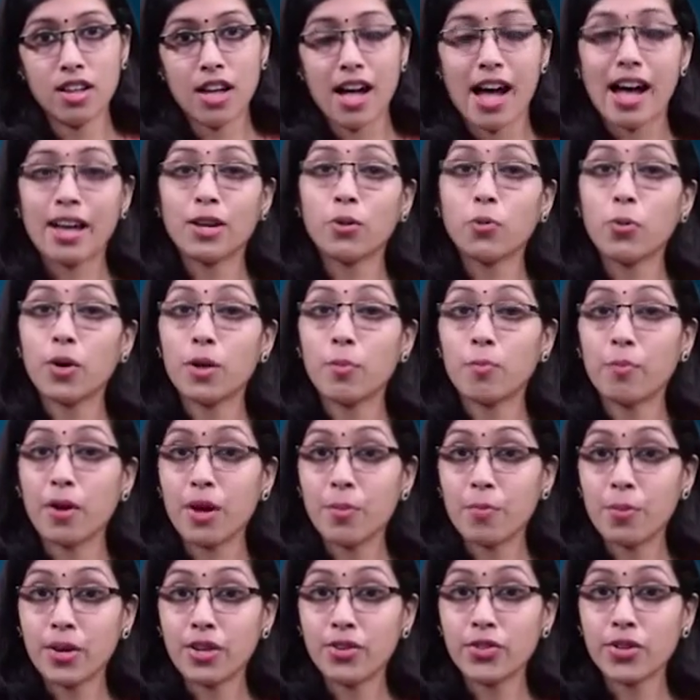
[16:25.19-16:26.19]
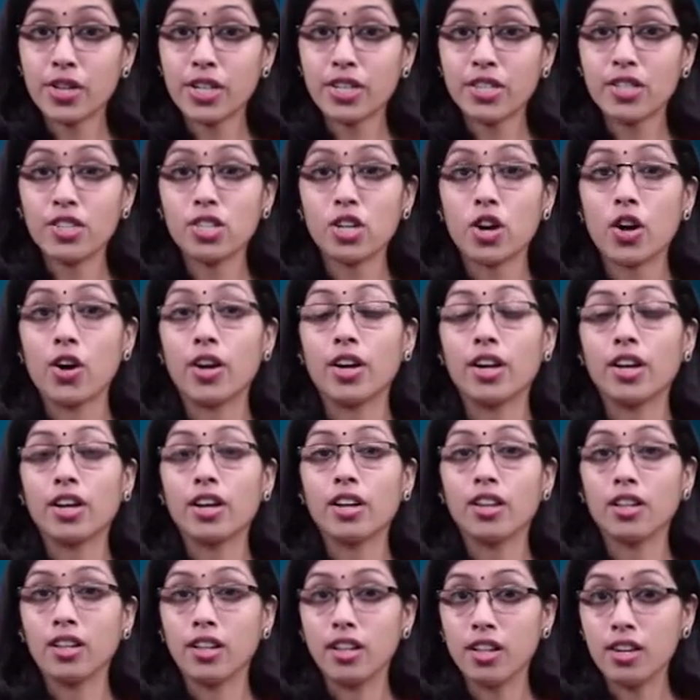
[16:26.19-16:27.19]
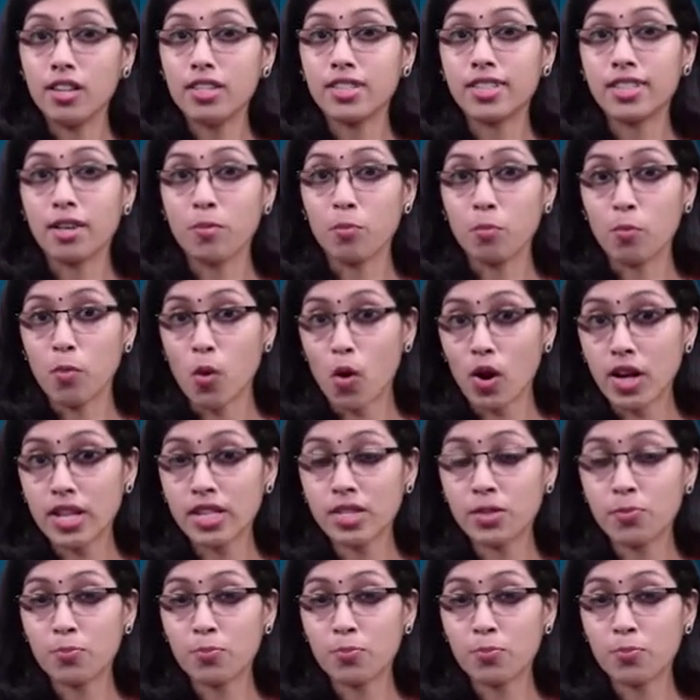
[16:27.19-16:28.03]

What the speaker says: and were perpetrated on girls and boys